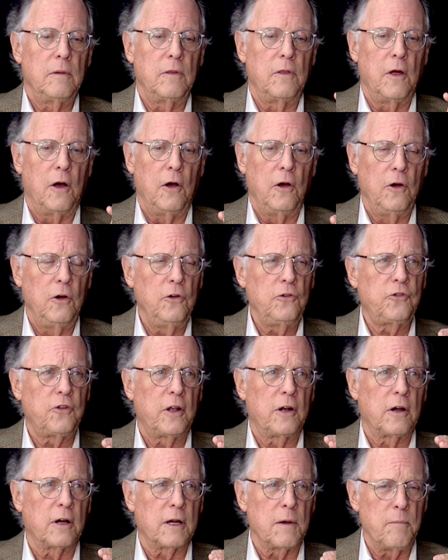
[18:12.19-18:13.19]
Those
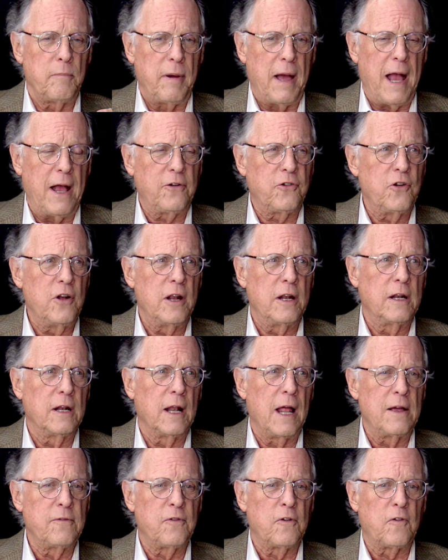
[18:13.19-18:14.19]
that are compassionate and
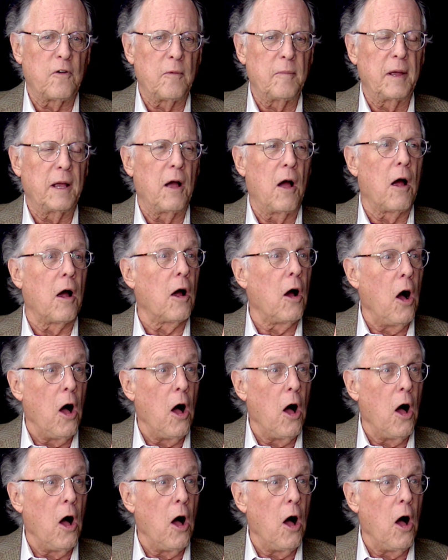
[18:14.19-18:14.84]
life affirming are